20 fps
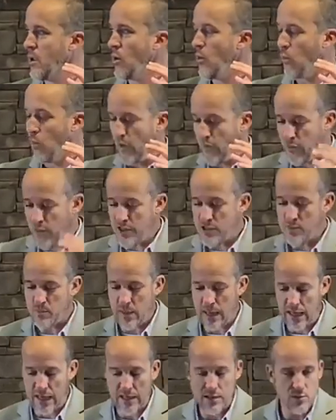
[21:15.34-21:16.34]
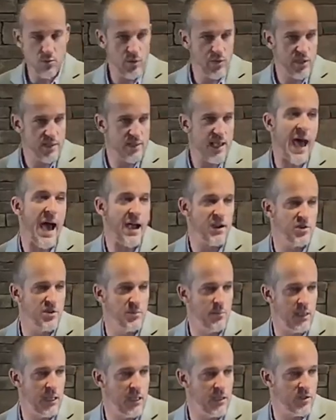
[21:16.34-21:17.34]
What this means, what this
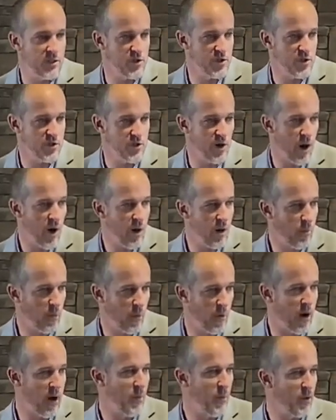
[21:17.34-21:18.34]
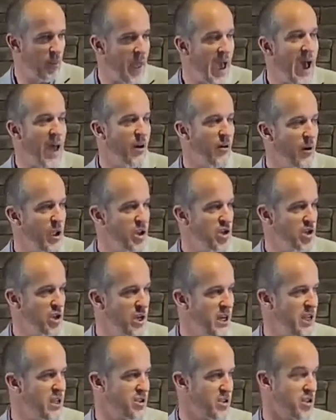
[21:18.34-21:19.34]
actually means to start prayer with
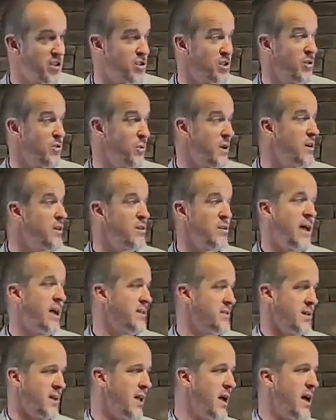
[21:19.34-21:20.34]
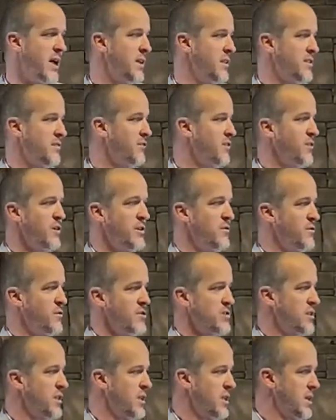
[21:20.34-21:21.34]
adoration is to surrender that to God at the very
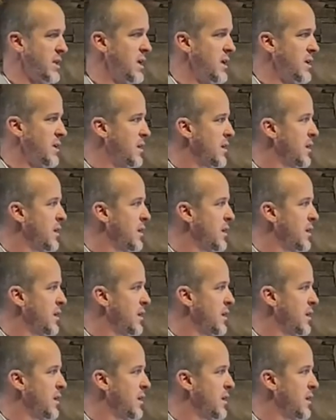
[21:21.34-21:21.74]
first of the day.